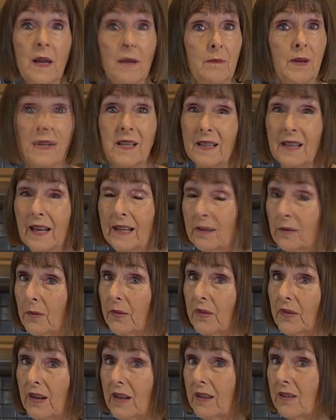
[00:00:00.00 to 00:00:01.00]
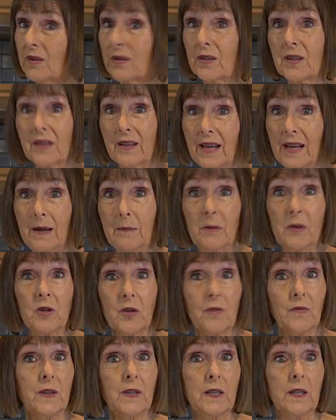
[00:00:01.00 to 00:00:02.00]
because I don't think there's that much
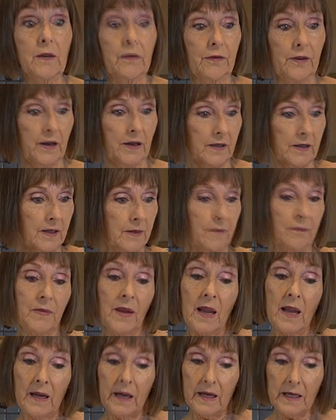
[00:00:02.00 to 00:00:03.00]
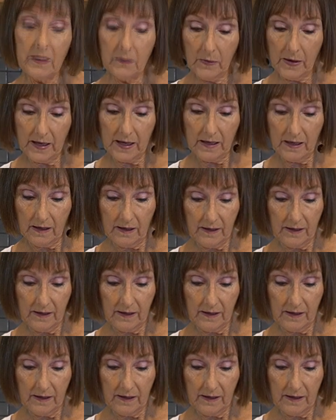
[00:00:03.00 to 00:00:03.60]
of a difference. Anyway,